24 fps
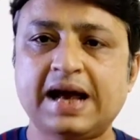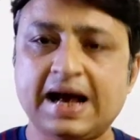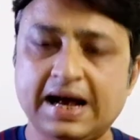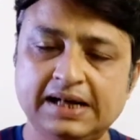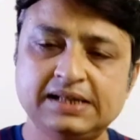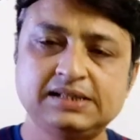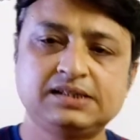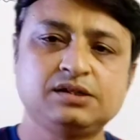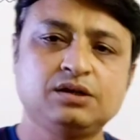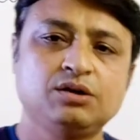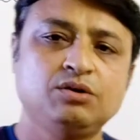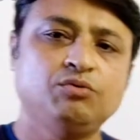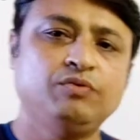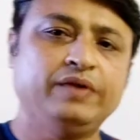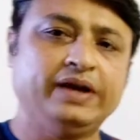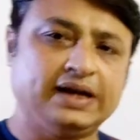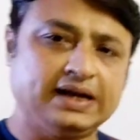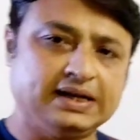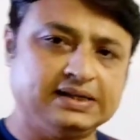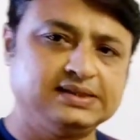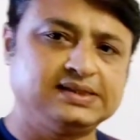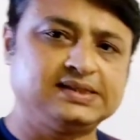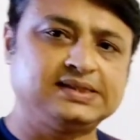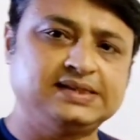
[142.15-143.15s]
as we
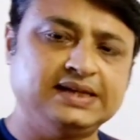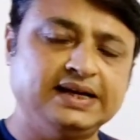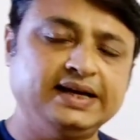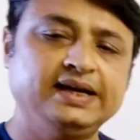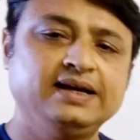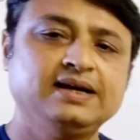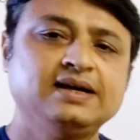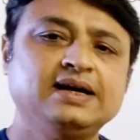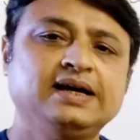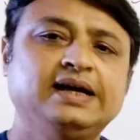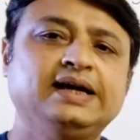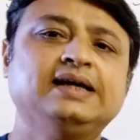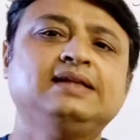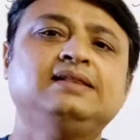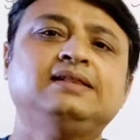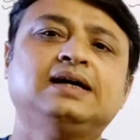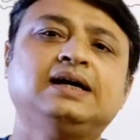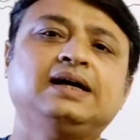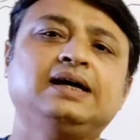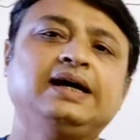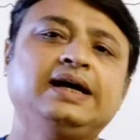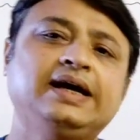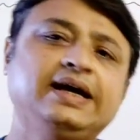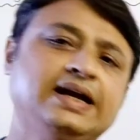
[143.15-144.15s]
can see in
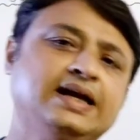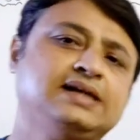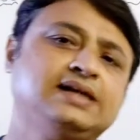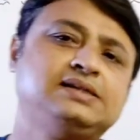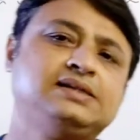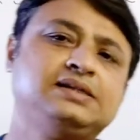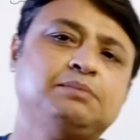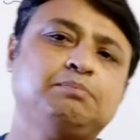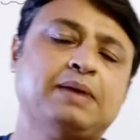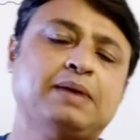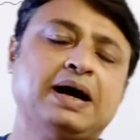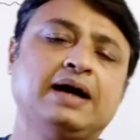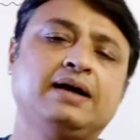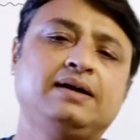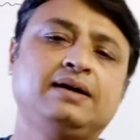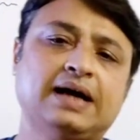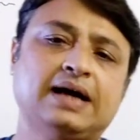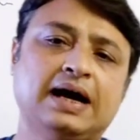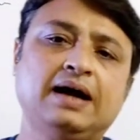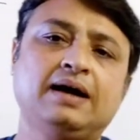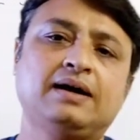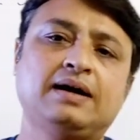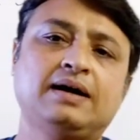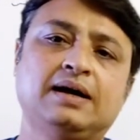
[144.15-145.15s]
the energy band
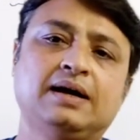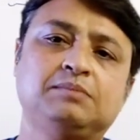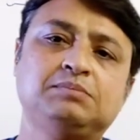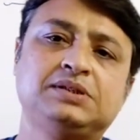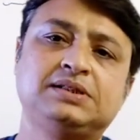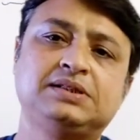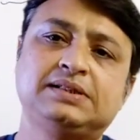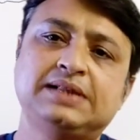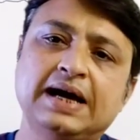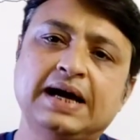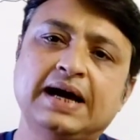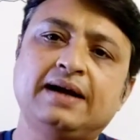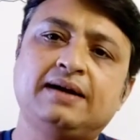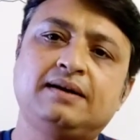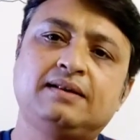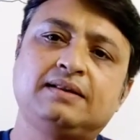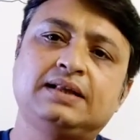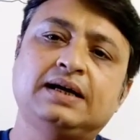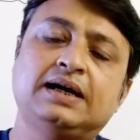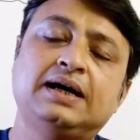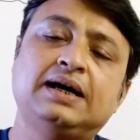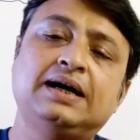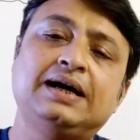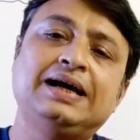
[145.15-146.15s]
diagrams that
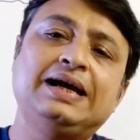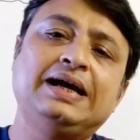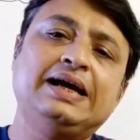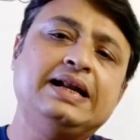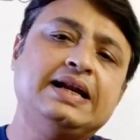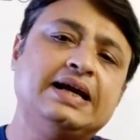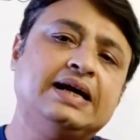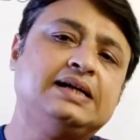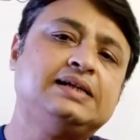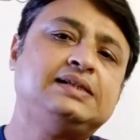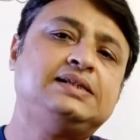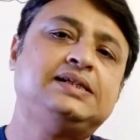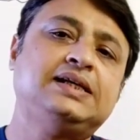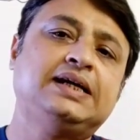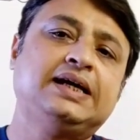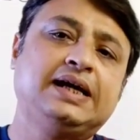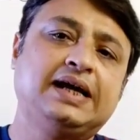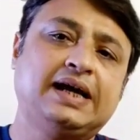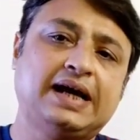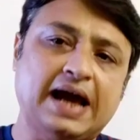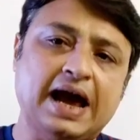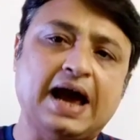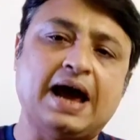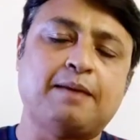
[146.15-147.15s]
the energy
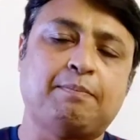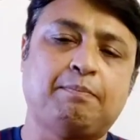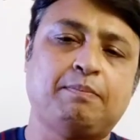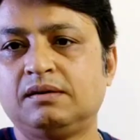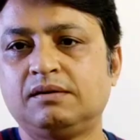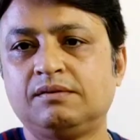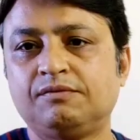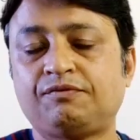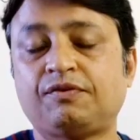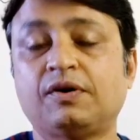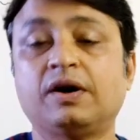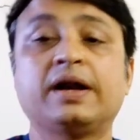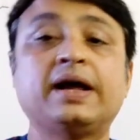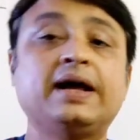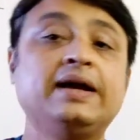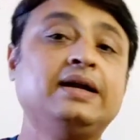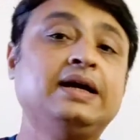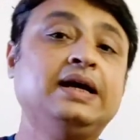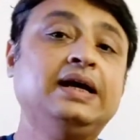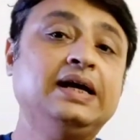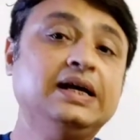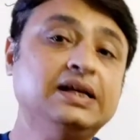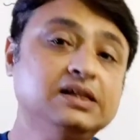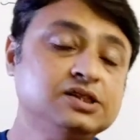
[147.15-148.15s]
gap for
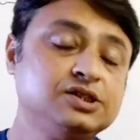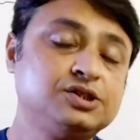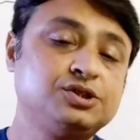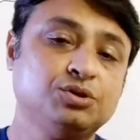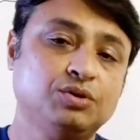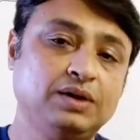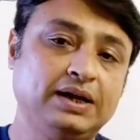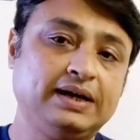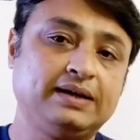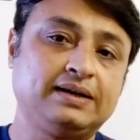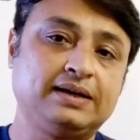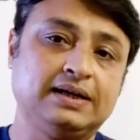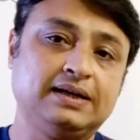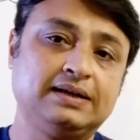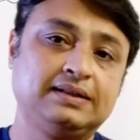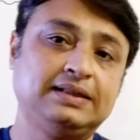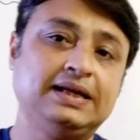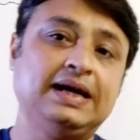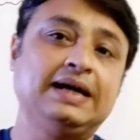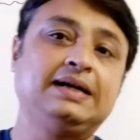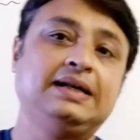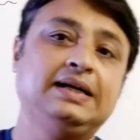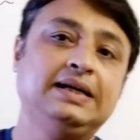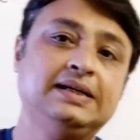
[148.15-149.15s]
an insulator
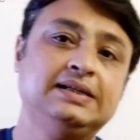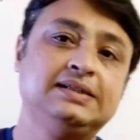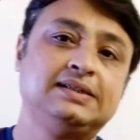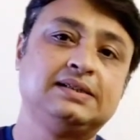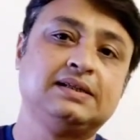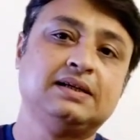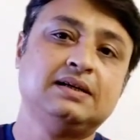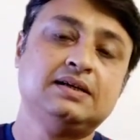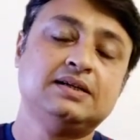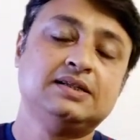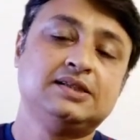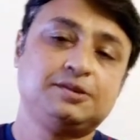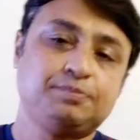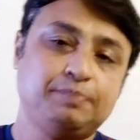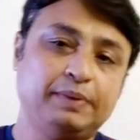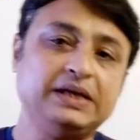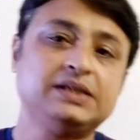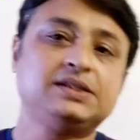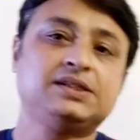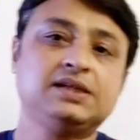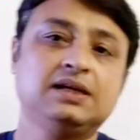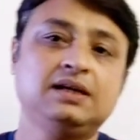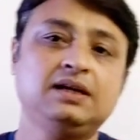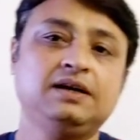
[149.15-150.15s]
that is
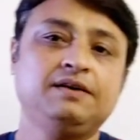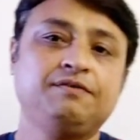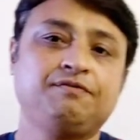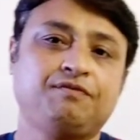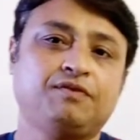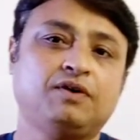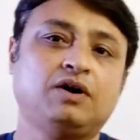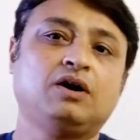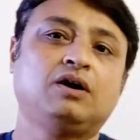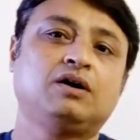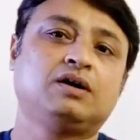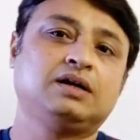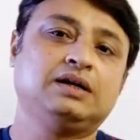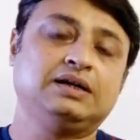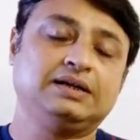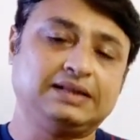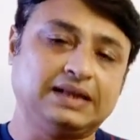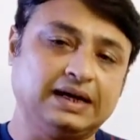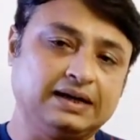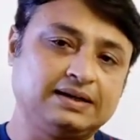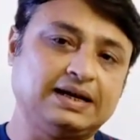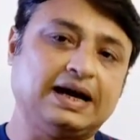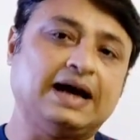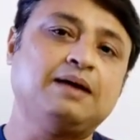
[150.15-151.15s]
especially for
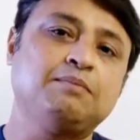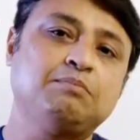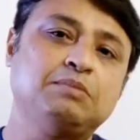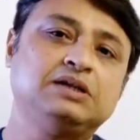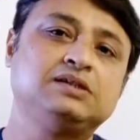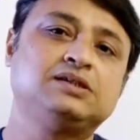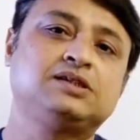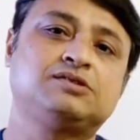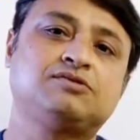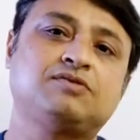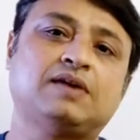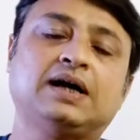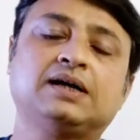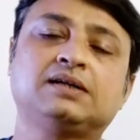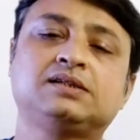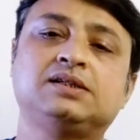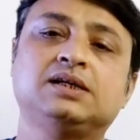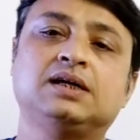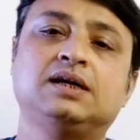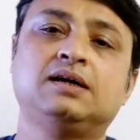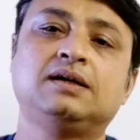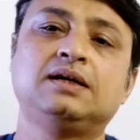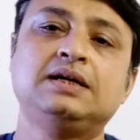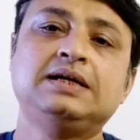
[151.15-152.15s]
the diamond
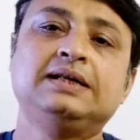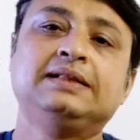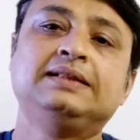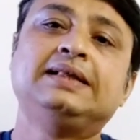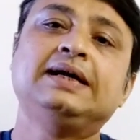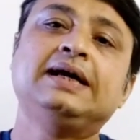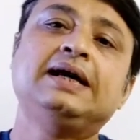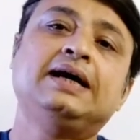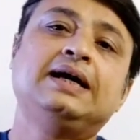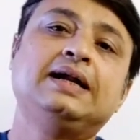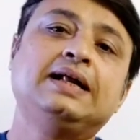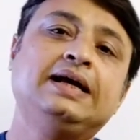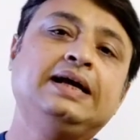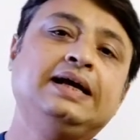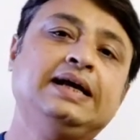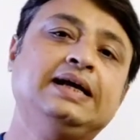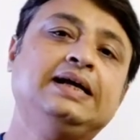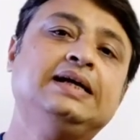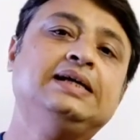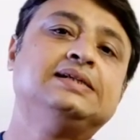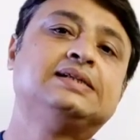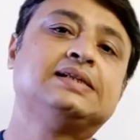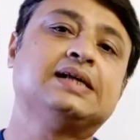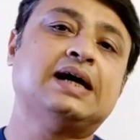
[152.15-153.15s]
structure there
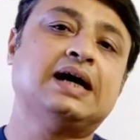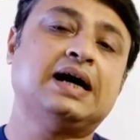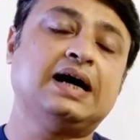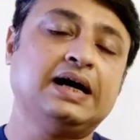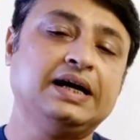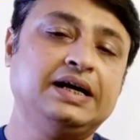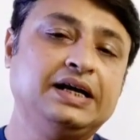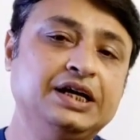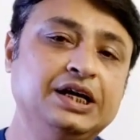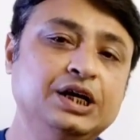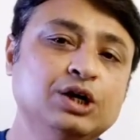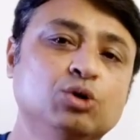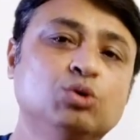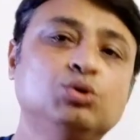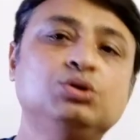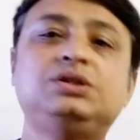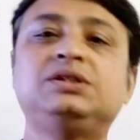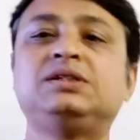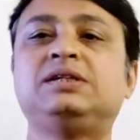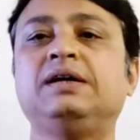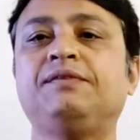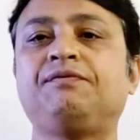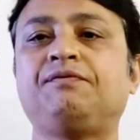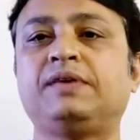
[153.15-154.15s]
is a
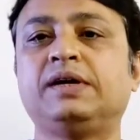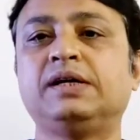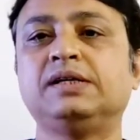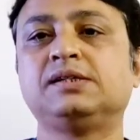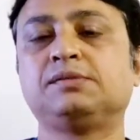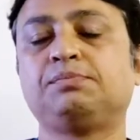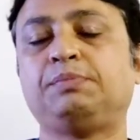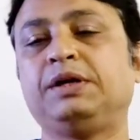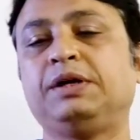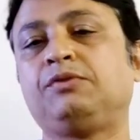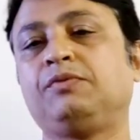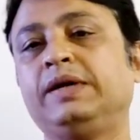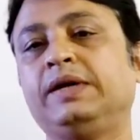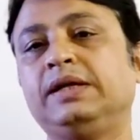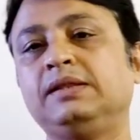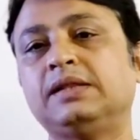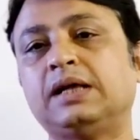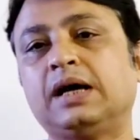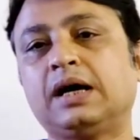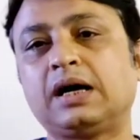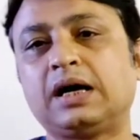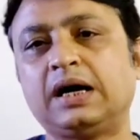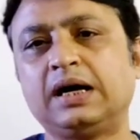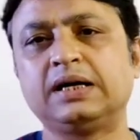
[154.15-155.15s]
huge difference between
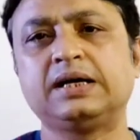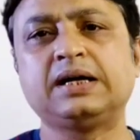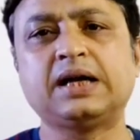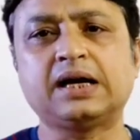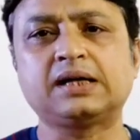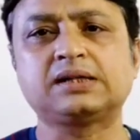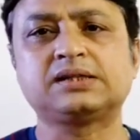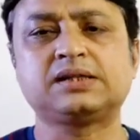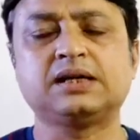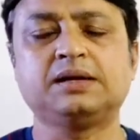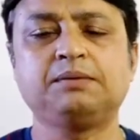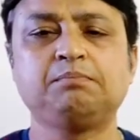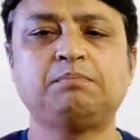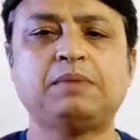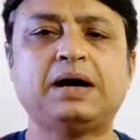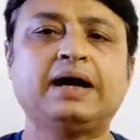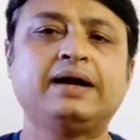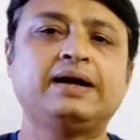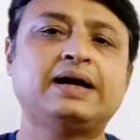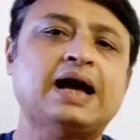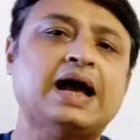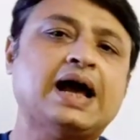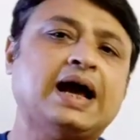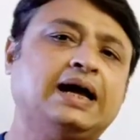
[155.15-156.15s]
the conduction
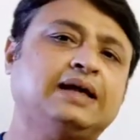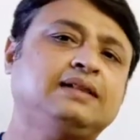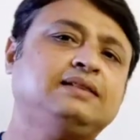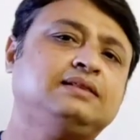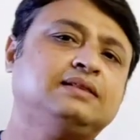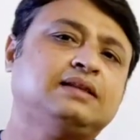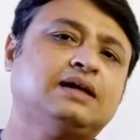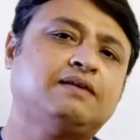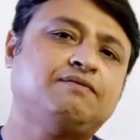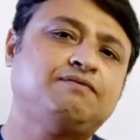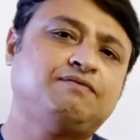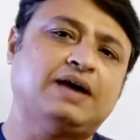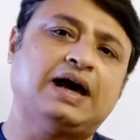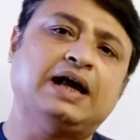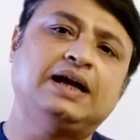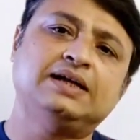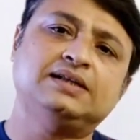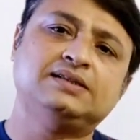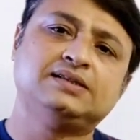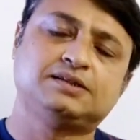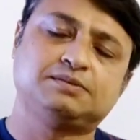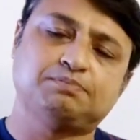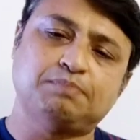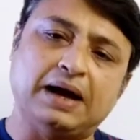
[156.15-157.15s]
band and the
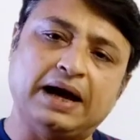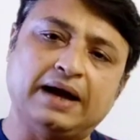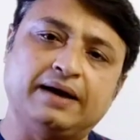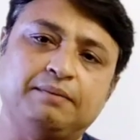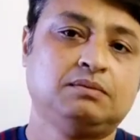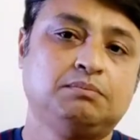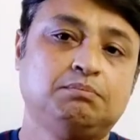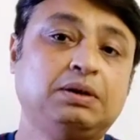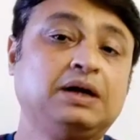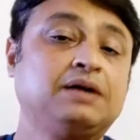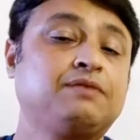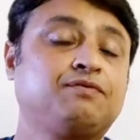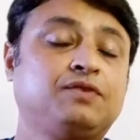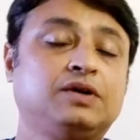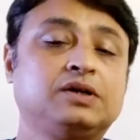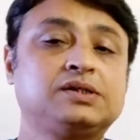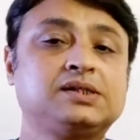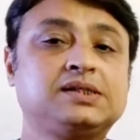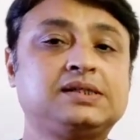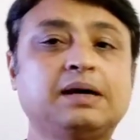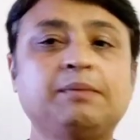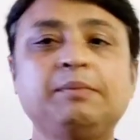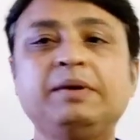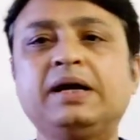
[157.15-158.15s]
valence band but for
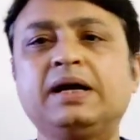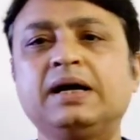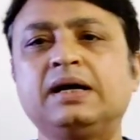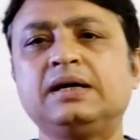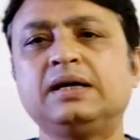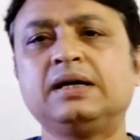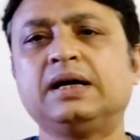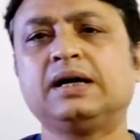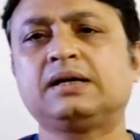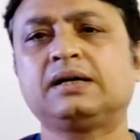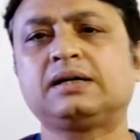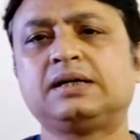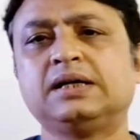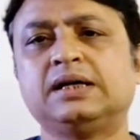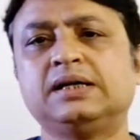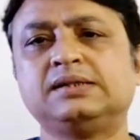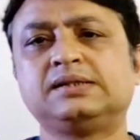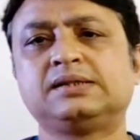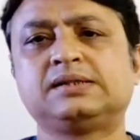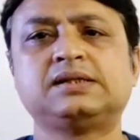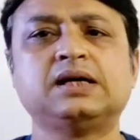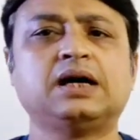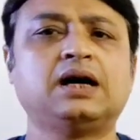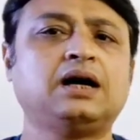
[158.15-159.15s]

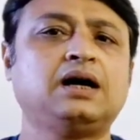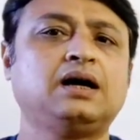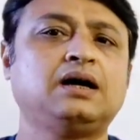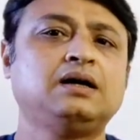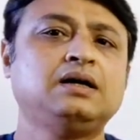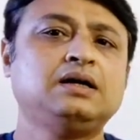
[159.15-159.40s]
semiconductors the